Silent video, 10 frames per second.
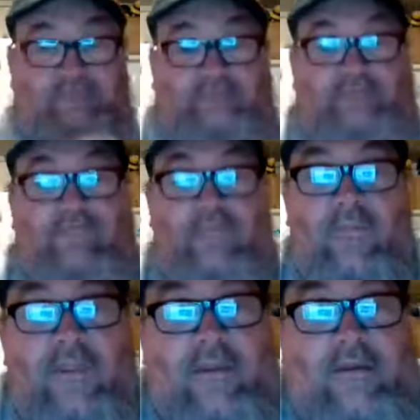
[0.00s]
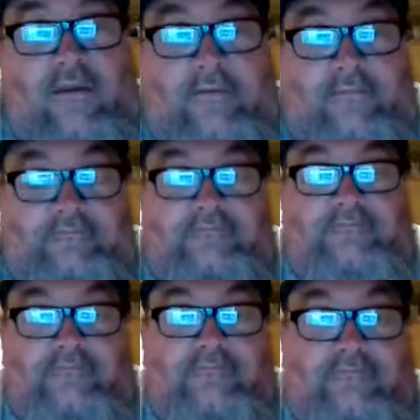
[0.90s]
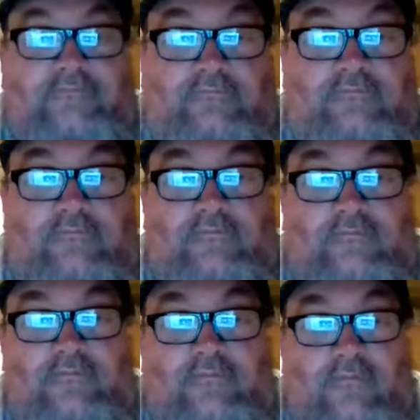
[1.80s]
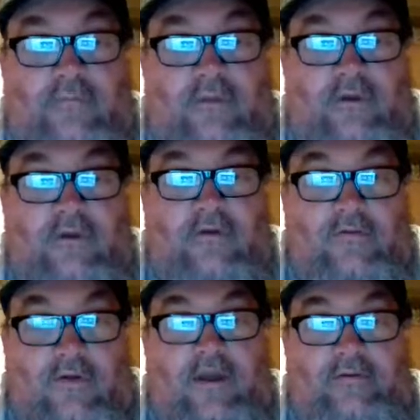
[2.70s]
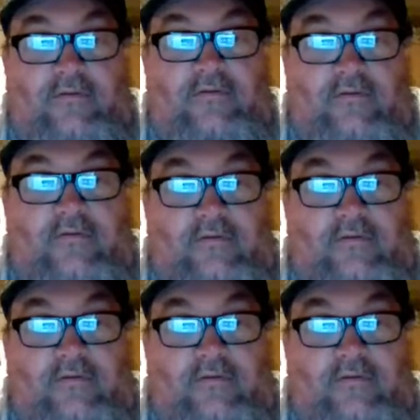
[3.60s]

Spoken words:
That's the quickest way is scan the item in. Like the mouthpiece, the